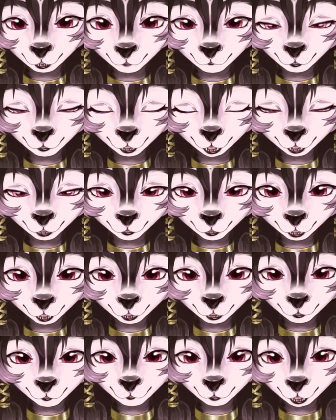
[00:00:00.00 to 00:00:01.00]
releasing this
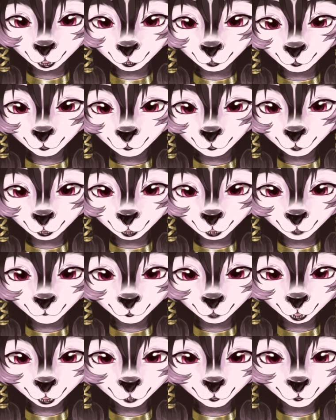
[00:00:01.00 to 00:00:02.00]
video on
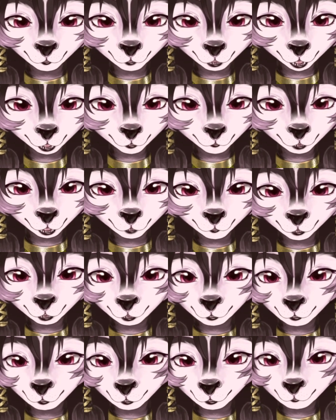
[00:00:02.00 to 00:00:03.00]
March
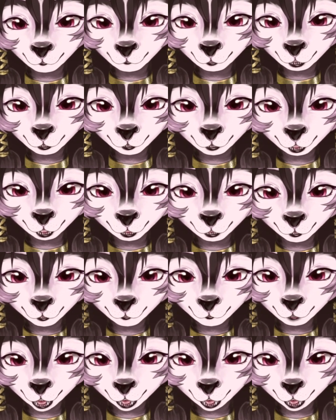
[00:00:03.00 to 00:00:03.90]
27th, which is my